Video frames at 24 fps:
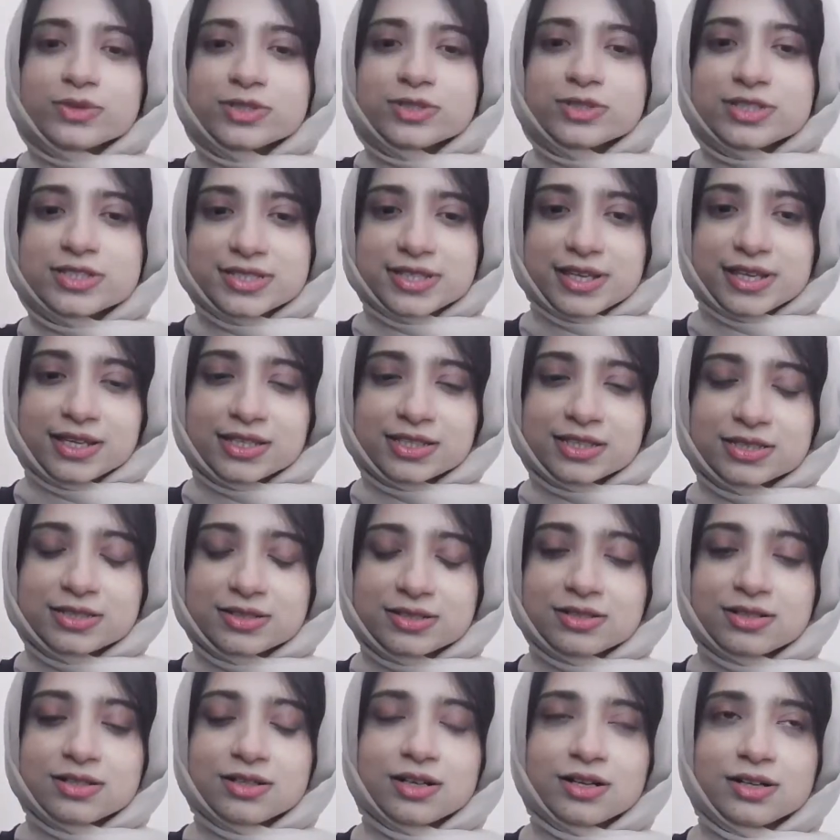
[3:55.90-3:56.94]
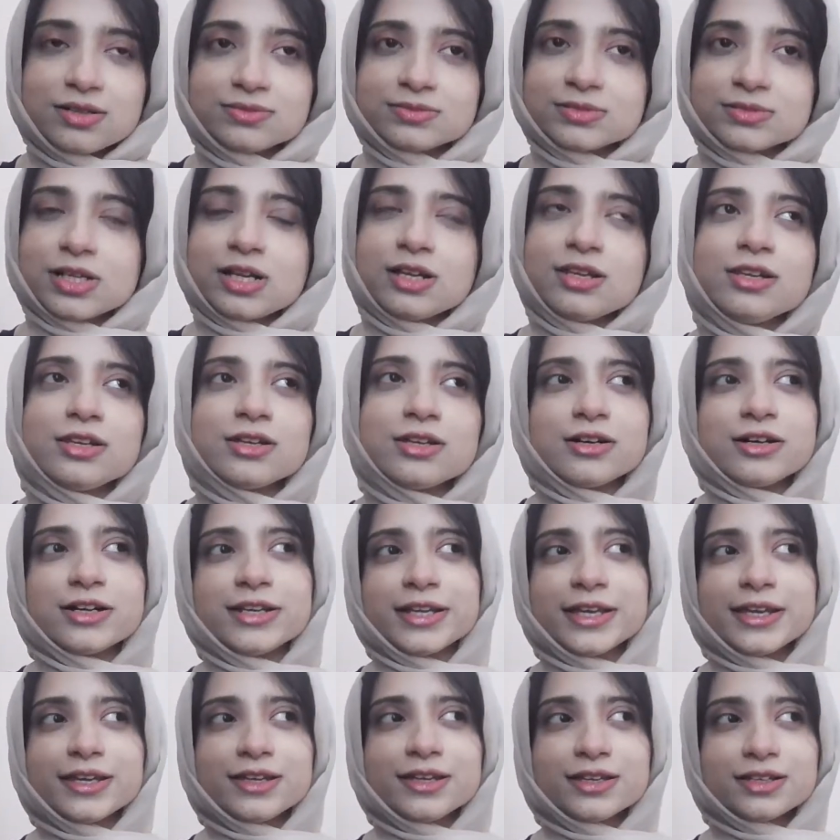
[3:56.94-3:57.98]
say, sir,
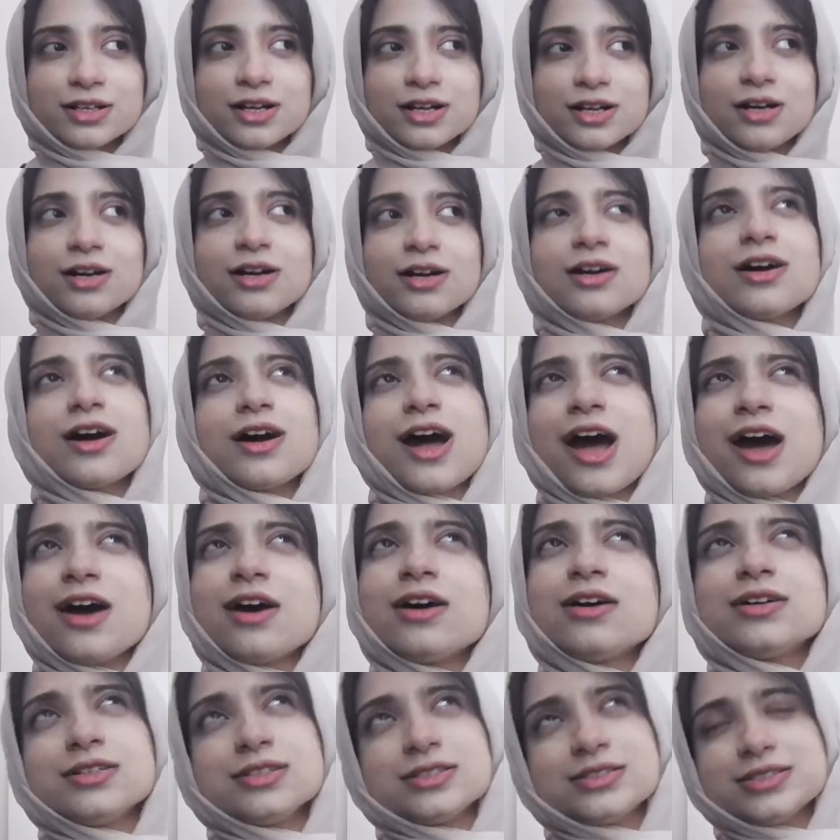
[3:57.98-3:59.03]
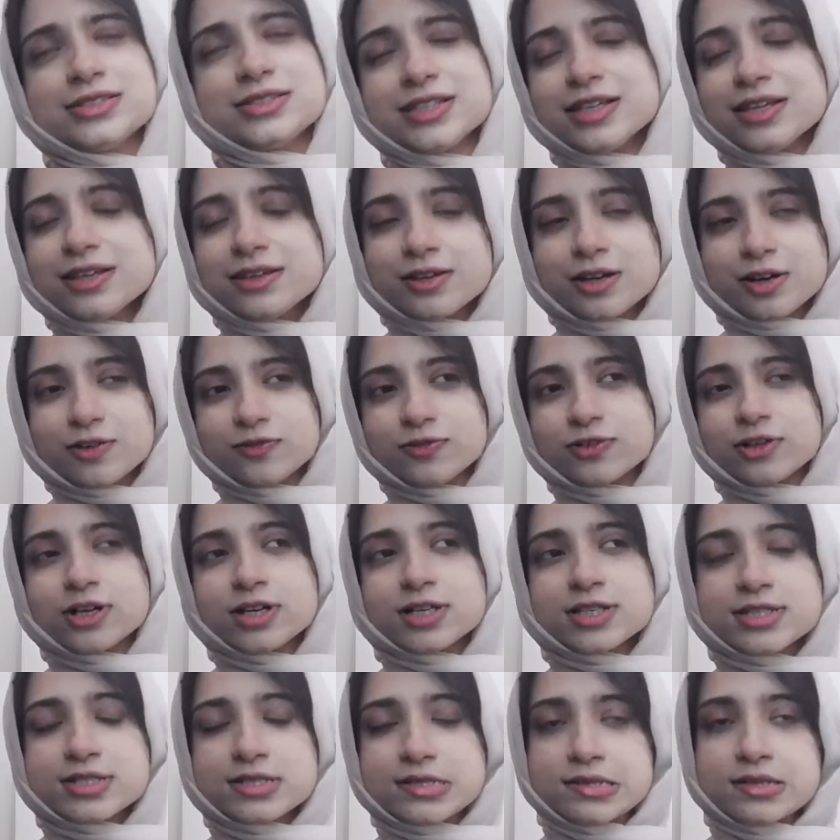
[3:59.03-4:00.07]
learning. Uh, see,
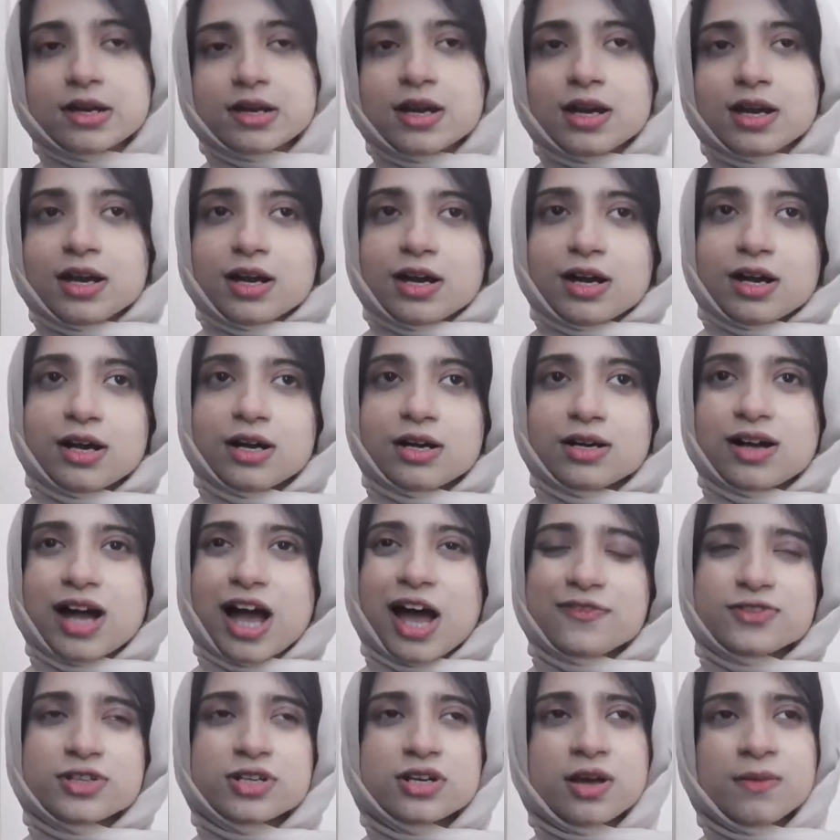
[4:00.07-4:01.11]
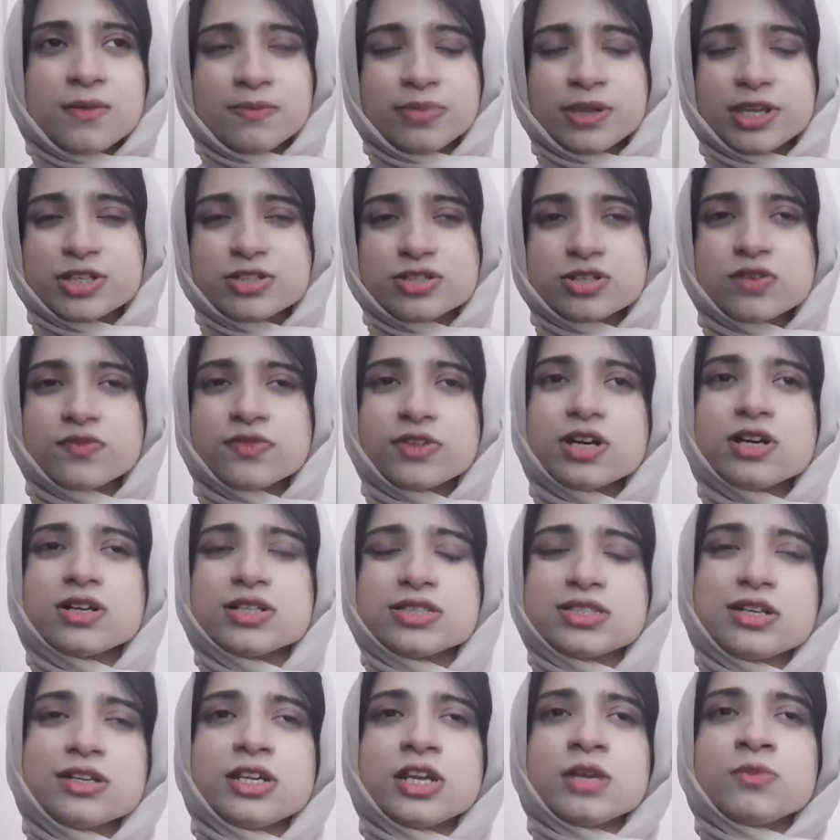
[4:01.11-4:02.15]
first, uh, after completion of the
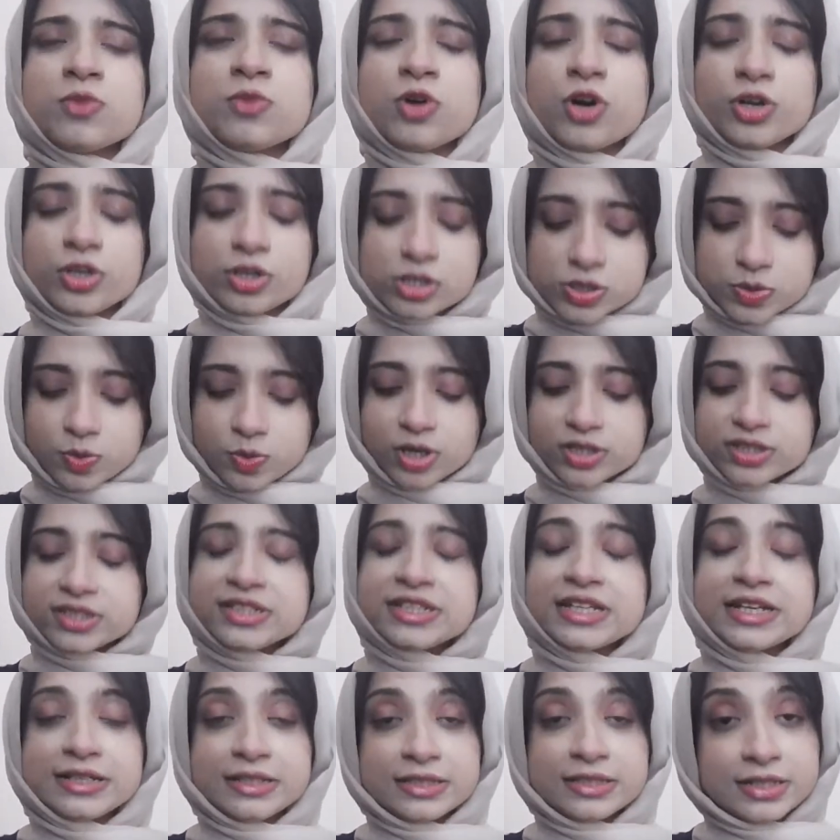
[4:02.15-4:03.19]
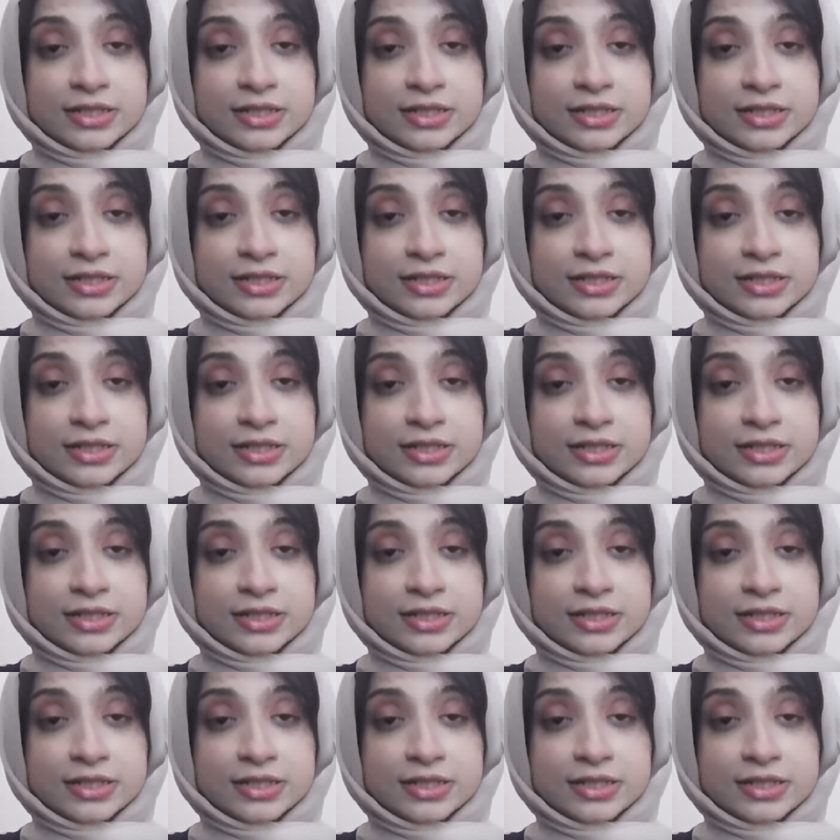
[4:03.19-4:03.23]
certain modules, what did the